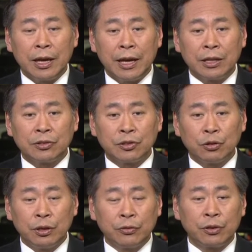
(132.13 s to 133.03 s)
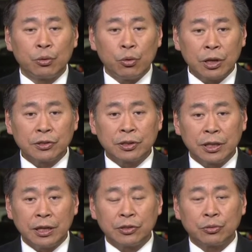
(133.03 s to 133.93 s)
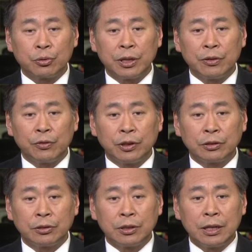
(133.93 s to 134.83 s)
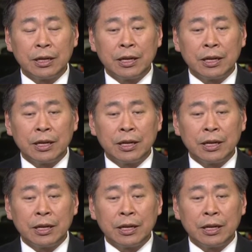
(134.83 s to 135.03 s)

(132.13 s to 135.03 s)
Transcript: And so if there was a case where they felt